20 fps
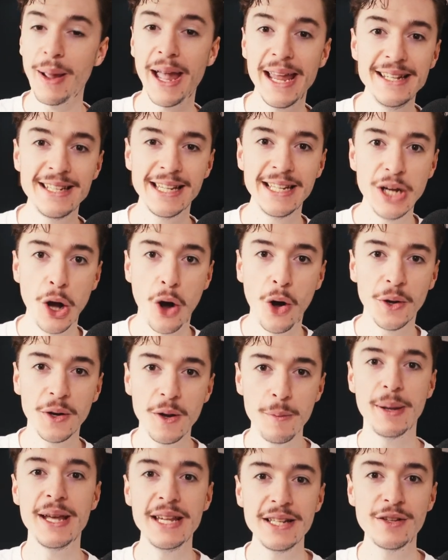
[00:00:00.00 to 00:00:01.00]
painting on
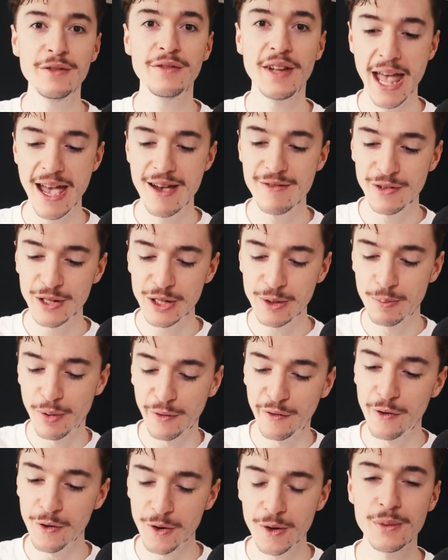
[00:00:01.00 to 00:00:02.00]
a piece of canvas
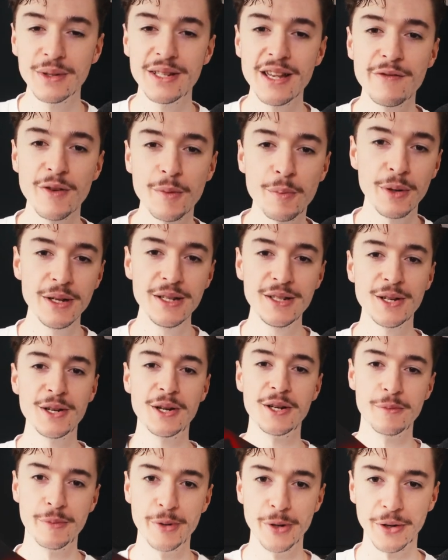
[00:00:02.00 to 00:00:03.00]
before it was ever printed
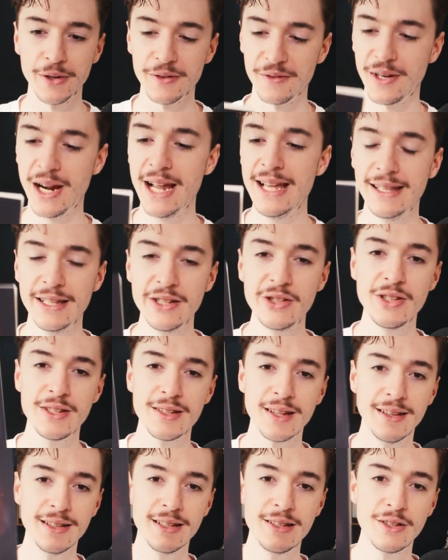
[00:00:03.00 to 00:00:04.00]
on a book, right? This
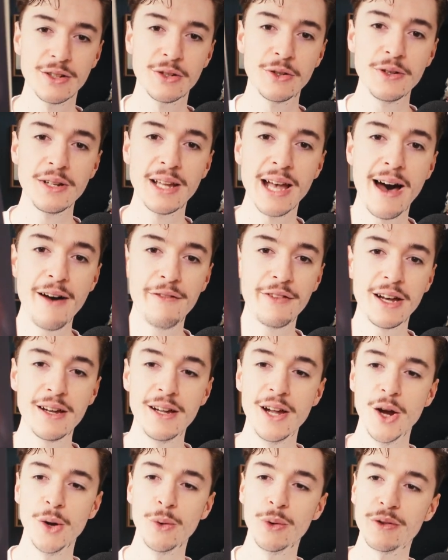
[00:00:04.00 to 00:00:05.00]
is a good
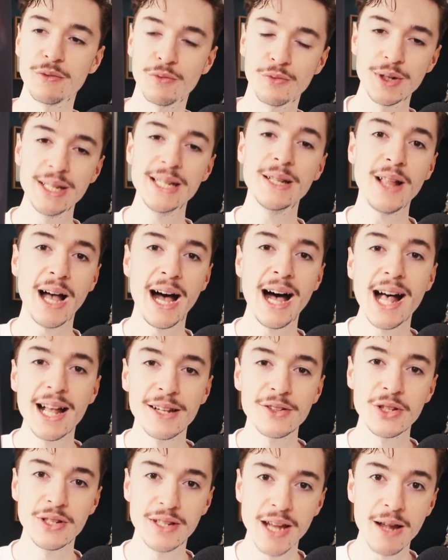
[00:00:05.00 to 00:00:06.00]
cover with real
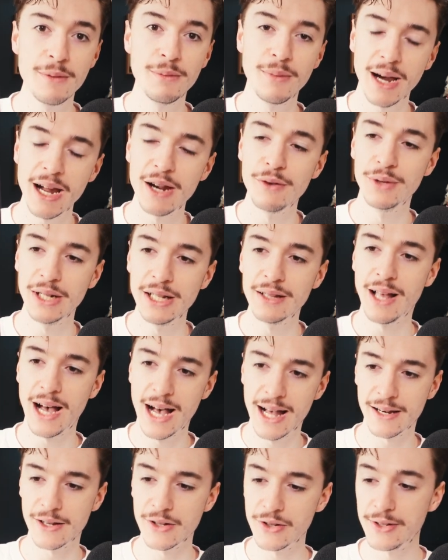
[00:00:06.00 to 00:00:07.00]
art done by a real
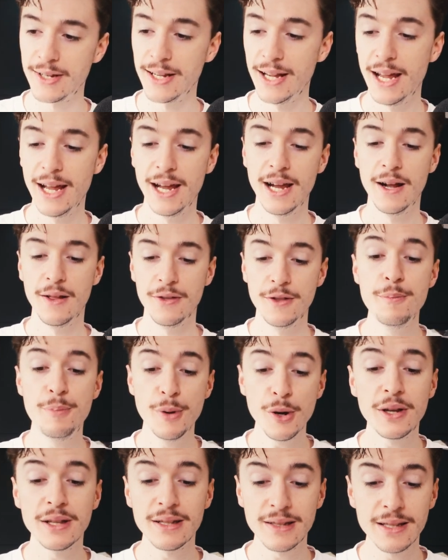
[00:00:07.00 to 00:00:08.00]
artist. The
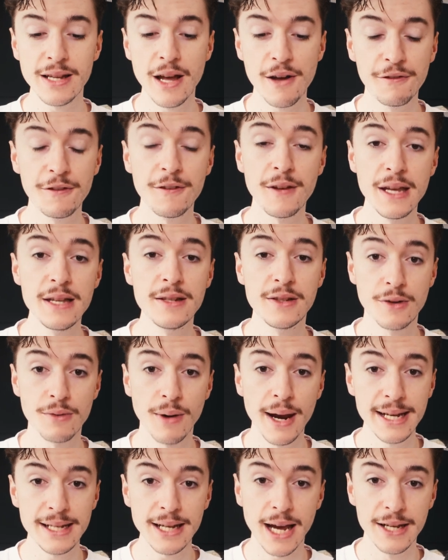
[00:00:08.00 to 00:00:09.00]
book itself is
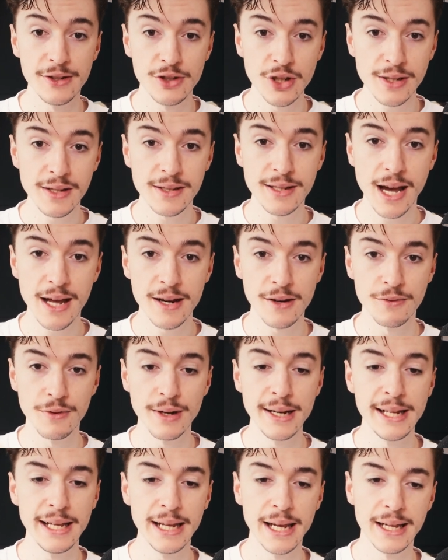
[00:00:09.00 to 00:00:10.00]
great. I just started
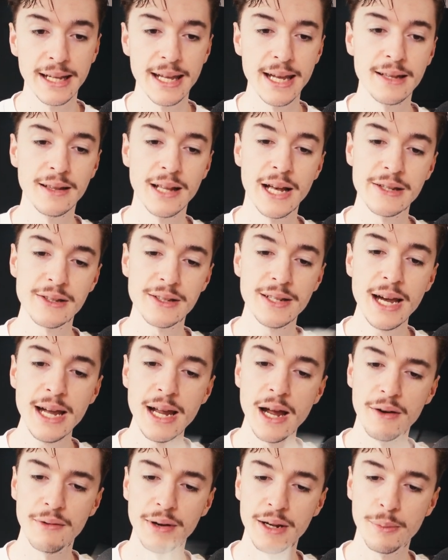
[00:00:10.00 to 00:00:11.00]
reading it again last
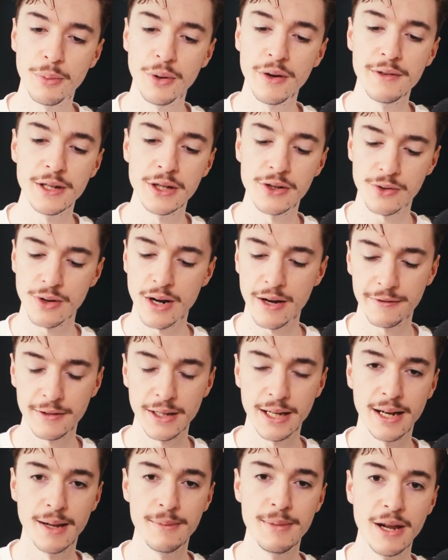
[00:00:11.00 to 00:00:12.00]
night. I read a previous draft
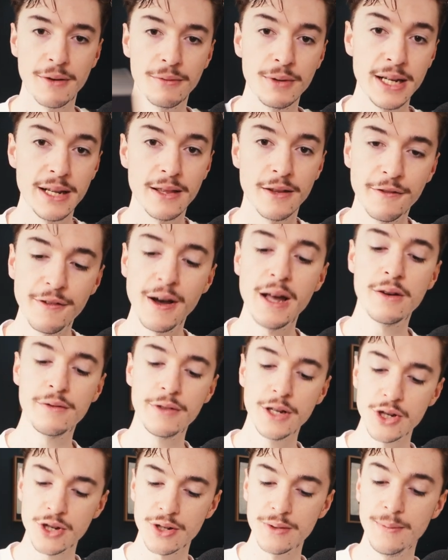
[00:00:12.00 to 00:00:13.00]
and I'm now reading the final
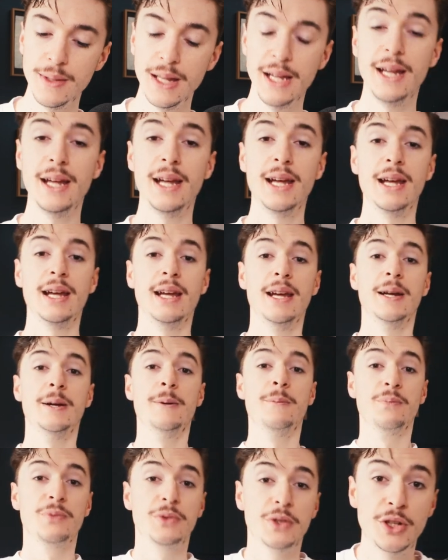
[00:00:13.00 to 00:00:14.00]
version.
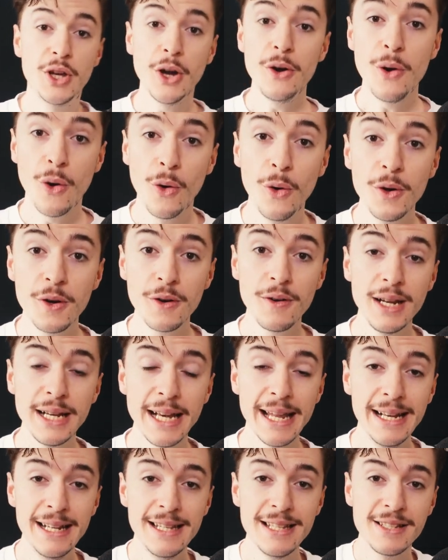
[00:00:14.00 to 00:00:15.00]
Go order it.
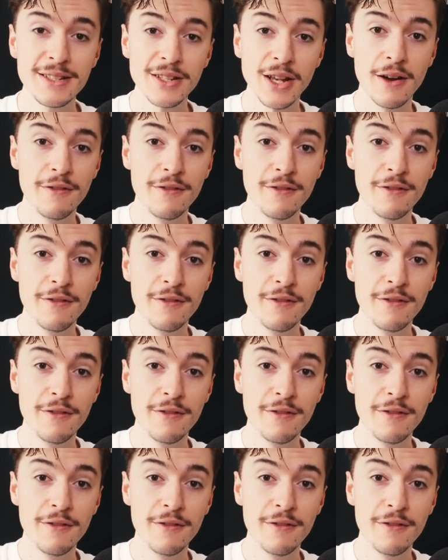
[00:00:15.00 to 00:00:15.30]
It is